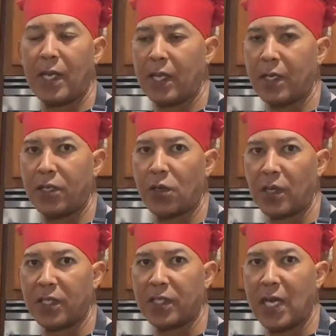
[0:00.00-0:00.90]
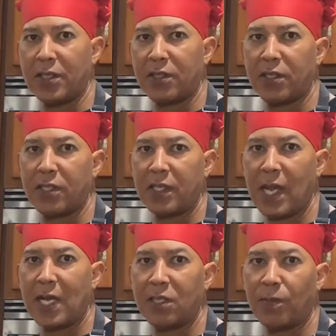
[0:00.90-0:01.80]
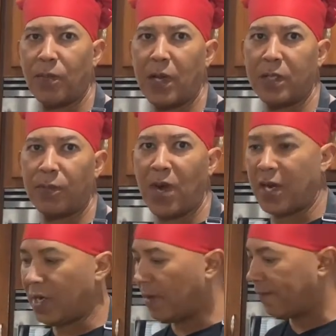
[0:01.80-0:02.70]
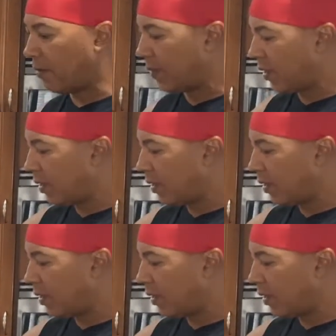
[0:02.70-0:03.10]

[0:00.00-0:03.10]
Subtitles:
and the turkey sausage and see how it's browning up for me.